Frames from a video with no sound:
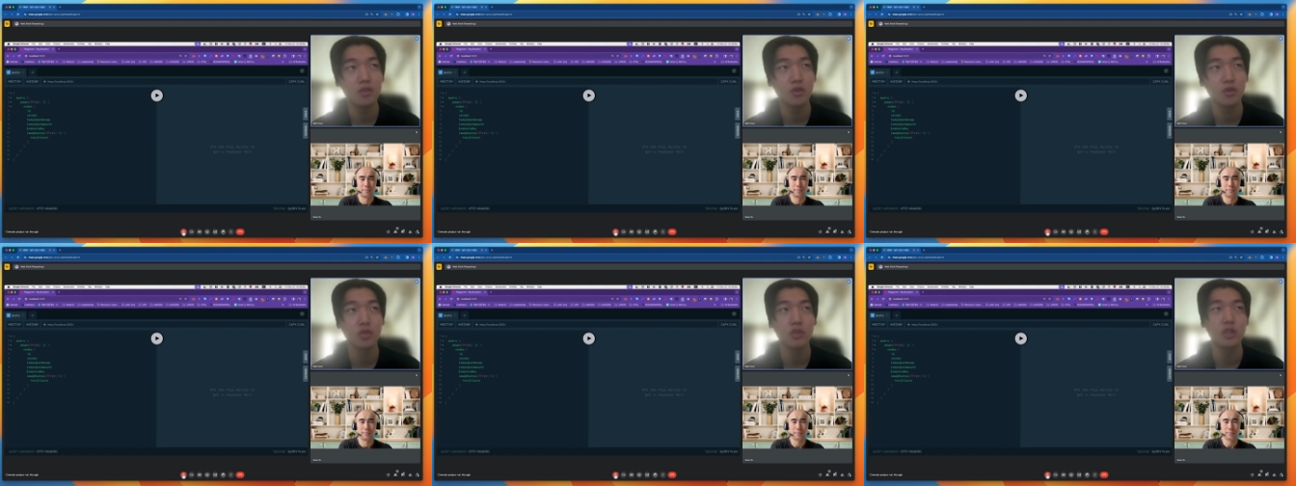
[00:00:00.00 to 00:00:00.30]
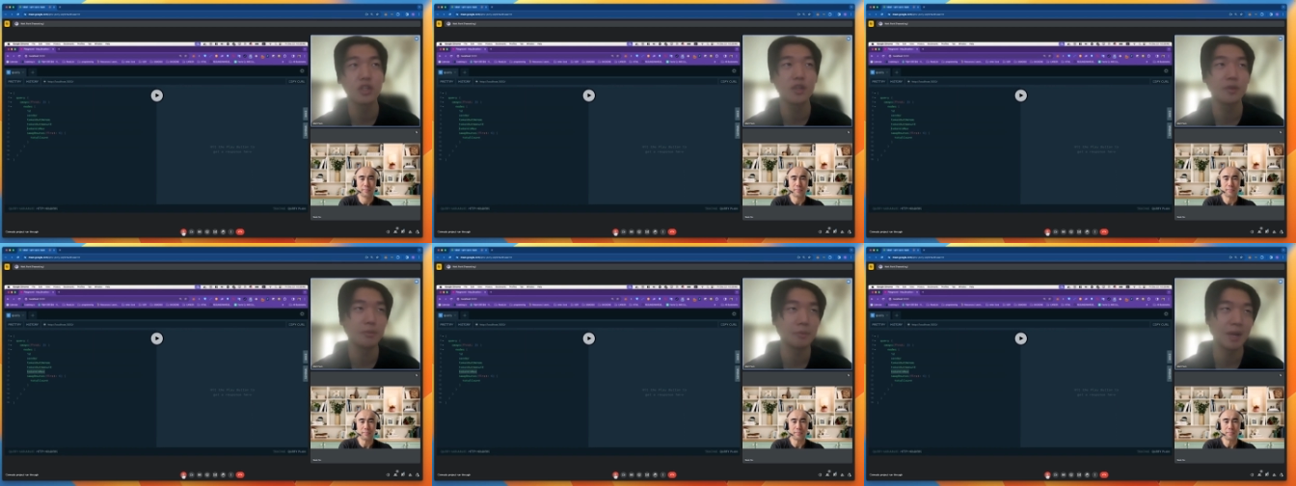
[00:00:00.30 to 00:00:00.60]

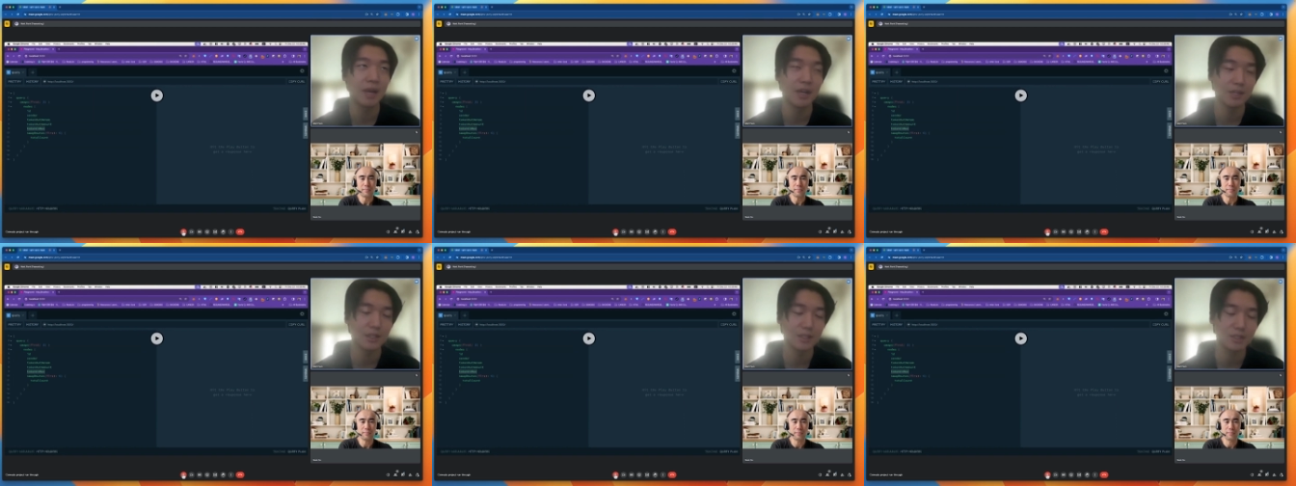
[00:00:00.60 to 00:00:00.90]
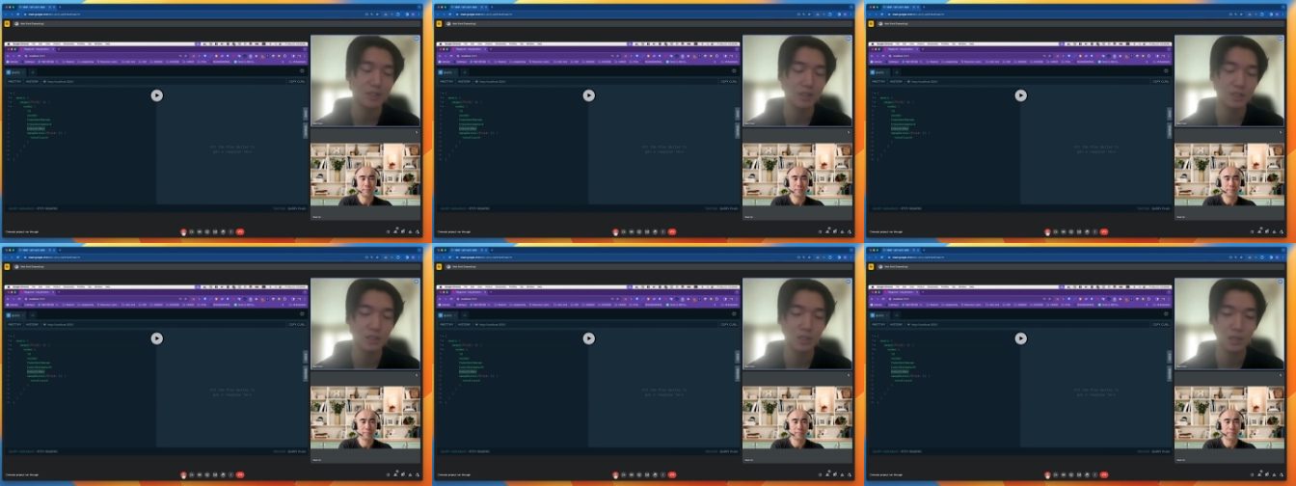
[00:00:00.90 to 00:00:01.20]
token in
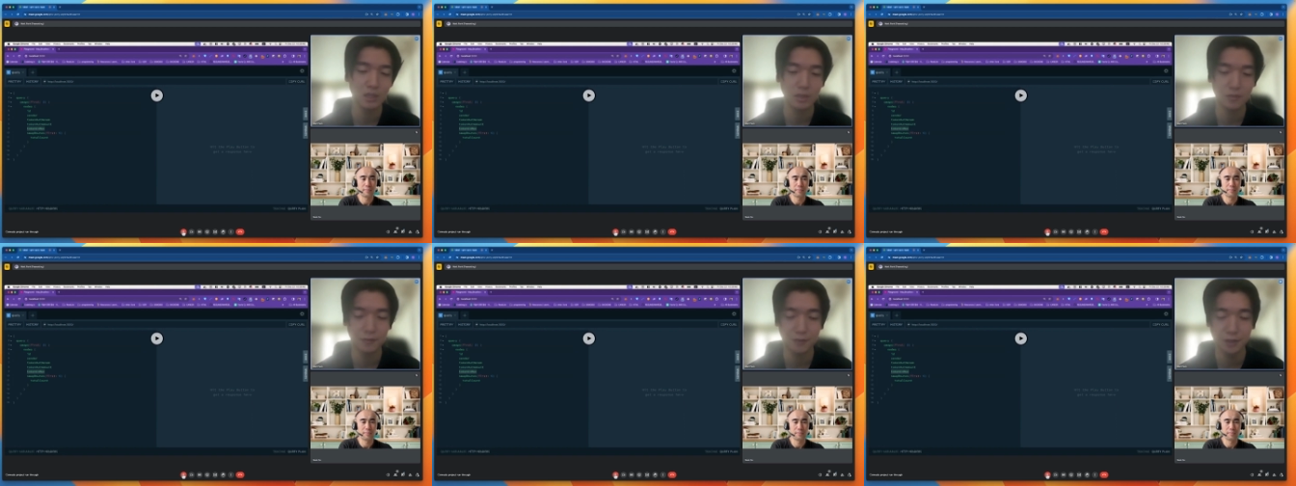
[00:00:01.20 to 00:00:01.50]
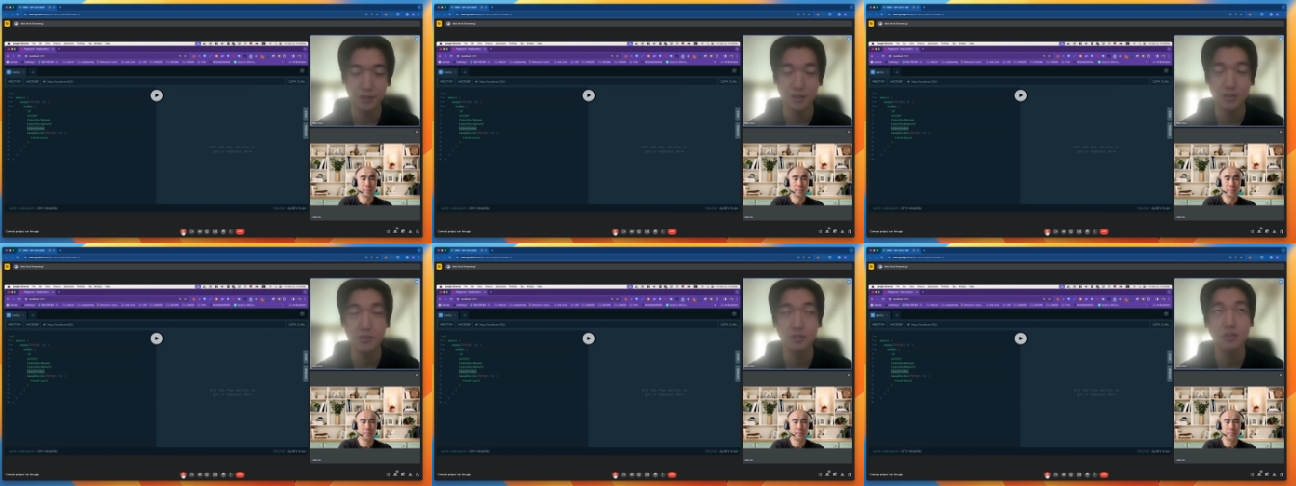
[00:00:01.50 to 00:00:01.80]
max
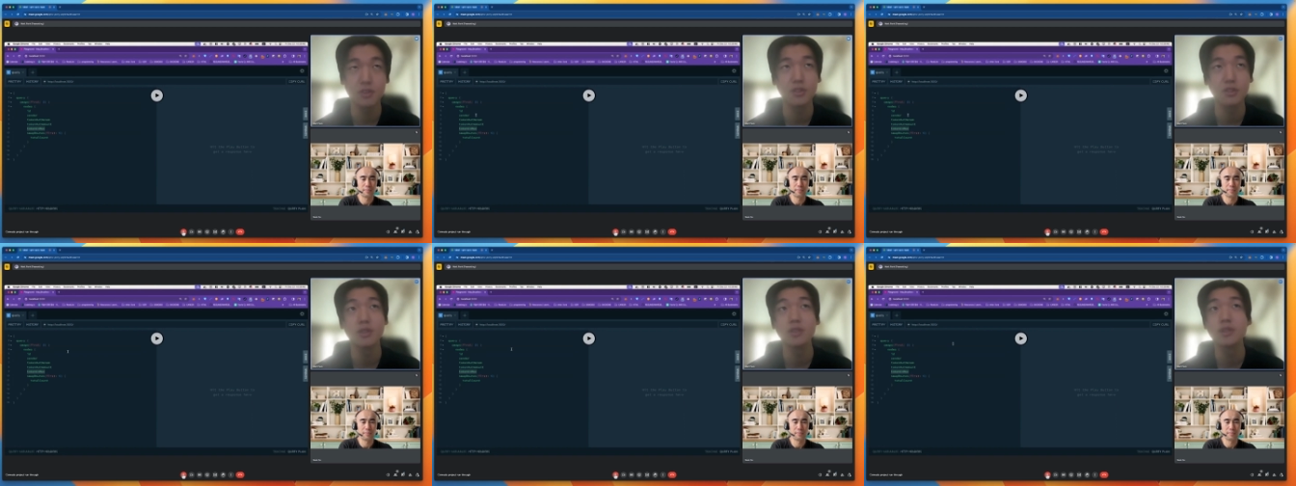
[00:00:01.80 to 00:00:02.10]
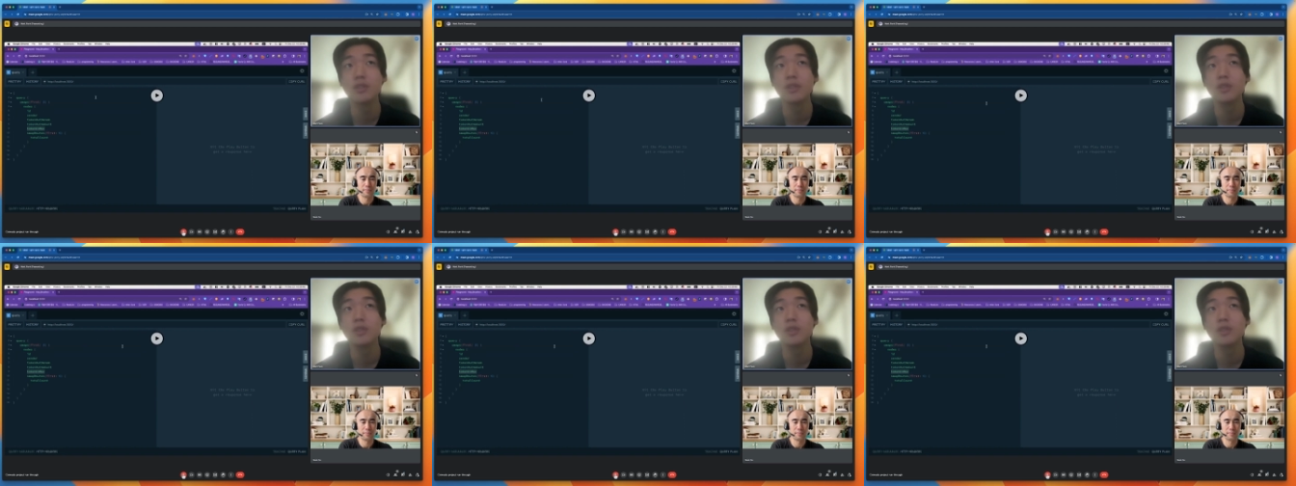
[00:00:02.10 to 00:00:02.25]
fields.